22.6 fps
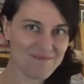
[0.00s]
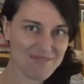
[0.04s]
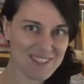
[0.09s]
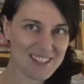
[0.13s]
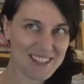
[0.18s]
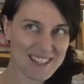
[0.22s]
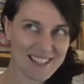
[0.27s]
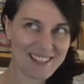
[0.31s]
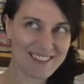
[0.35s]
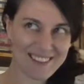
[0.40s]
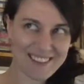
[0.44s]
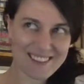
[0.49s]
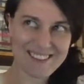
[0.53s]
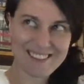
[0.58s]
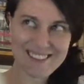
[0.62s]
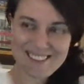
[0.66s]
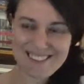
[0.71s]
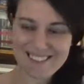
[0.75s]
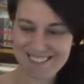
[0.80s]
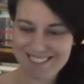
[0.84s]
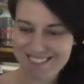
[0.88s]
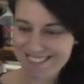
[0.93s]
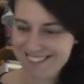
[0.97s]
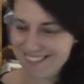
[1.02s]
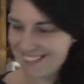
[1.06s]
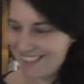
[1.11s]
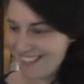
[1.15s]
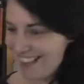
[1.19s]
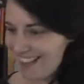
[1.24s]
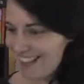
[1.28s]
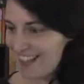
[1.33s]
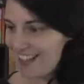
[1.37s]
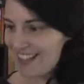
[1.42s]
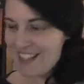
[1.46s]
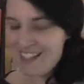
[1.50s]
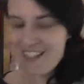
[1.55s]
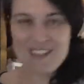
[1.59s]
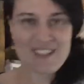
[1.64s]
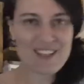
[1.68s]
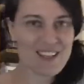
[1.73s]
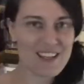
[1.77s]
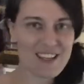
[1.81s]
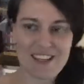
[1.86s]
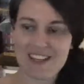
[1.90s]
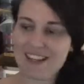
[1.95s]
can hear it. This,
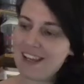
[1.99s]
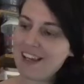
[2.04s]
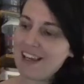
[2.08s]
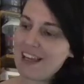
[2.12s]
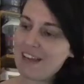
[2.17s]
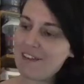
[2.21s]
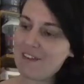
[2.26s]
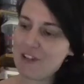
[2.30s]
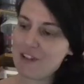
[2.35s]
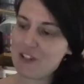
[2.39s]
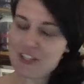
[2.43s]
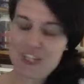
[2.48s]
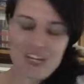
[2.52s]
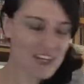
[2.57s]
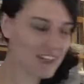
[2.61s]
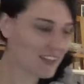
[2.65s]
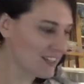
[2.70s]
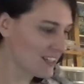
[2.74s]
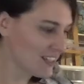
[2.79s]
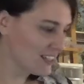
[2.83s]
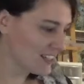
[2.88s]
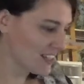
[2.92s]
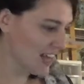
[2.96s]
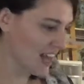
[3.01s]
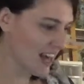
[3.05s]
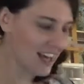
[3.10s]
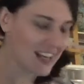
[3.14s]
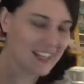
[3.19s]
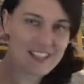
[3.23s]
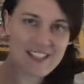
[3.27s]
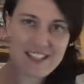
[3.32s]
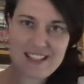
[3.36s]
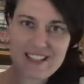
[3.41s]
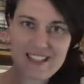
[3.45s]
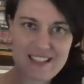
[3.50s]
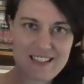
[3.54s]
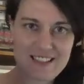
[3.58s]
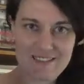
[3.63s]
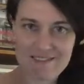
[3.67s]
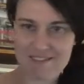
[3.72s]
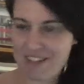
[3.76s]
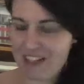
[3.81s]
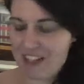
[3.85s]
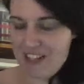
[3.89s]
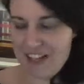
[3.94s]
if you shake these guys,
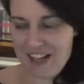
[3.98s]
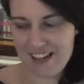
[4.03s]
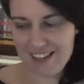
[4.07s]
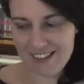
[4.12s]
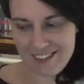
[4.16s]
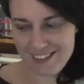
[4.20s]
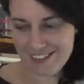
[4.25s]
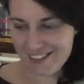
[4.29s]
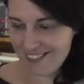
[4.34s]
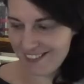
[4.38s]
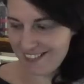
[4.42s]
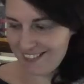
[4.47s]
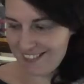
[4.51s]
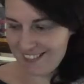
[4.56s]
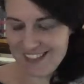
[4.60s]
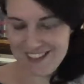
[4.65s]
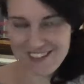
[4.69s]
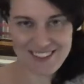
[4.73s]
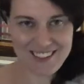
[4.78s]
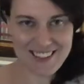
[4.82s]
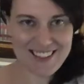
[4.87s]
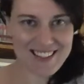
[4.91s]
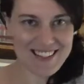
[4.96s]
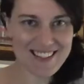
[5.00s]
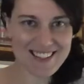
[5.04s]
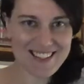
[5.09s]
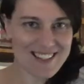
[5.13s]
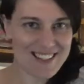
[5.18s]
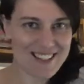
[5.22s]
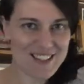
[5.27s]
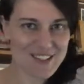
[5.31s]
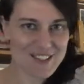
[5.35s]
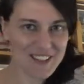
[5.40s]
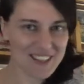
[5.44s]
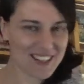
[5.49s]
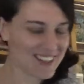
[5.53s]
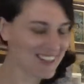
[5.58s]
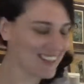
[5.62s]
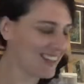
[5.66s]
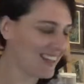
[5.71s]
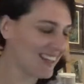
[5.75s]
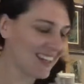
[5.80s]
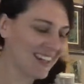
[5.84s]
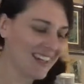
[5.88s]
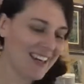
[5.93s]
you're not gonna hear anything because it's really
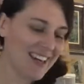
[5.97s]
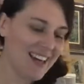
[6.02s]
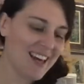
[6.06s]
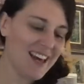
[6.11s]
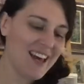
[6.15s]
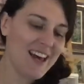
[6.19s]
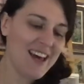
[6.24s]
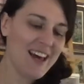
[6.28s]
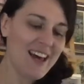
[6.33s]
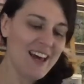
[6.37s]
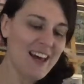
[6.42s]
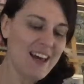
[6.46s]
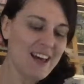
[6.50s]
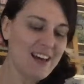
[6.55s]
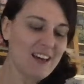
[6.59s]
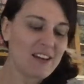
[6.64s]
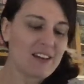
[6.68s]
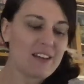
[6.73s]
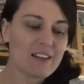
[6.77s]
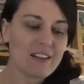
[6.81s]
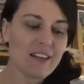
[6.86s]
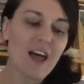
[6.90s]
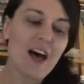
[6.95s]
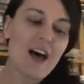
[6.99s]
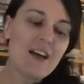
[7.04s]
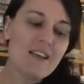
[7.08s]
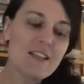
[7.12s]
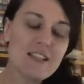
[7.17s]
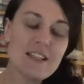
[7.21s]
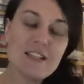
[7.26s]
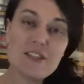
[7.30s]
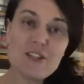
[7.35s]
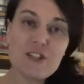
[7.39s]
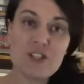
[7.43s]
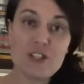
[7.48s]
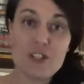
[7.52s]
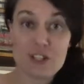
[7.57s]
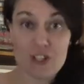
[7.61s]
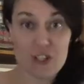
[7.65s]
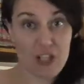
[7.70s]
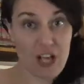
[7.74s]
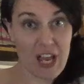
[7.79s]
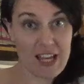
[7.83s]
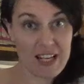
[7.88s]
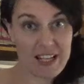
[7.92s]
thick. Gloss is just
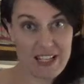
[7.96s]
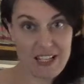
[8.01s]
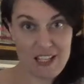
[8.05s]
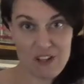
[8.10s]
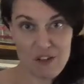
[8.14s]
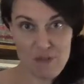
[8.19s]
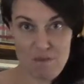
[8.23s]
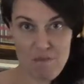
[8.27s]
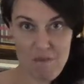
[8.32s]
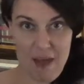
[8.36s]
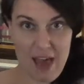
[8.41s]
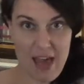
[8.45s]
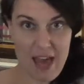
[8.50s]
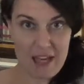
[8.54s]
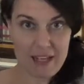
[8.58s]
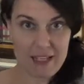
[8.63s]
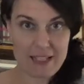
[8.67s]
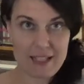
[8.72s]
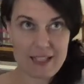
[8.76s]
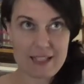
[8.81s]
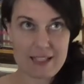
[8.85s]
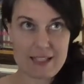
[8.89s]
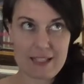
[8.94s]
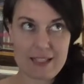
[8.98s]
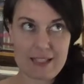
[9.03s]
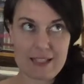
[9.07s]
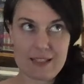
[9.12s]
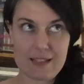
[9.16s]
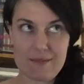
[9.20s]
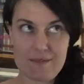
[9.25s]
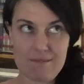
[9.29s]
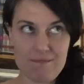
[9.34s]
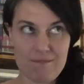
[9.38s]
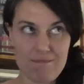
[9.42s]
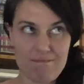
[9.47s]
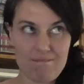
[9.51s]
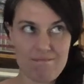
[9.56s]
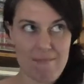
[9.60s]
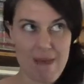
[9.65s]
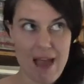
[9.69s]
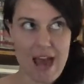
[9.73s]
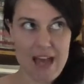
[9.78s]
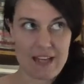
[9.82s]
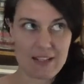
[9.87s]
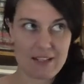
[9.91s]
shiny, matte is
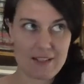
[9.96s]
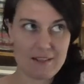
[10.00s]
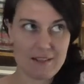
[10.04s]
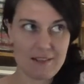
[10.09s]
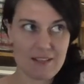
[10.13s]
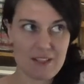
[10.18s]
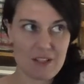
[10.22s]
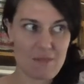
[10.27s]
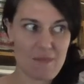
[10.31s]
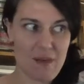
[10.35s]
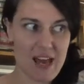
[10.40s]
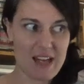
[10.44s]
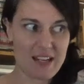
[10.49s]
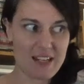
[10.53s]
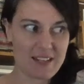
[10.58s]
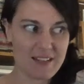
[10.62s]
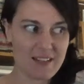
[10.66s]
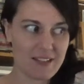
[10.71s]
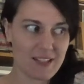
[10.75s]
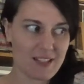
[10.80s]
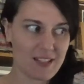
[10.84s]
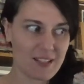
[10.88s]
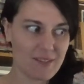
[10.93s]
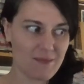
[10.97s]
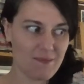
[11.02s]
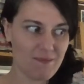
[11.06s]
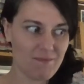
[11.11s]
matte. So matte is